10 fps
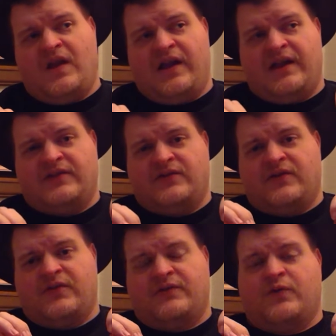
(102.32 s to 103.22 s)
And
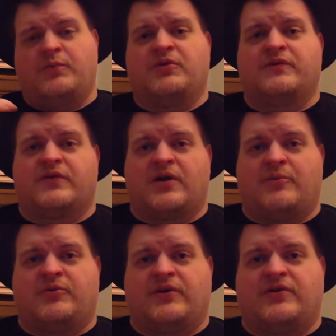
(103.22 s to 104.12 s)
the formula for
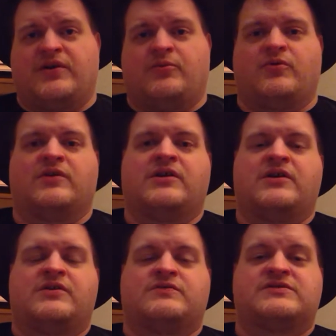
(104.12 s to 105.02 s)
Kamen Rider Double
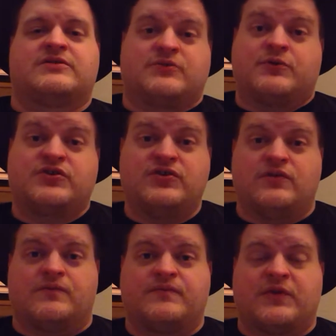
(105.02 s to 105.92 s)
was that there were two.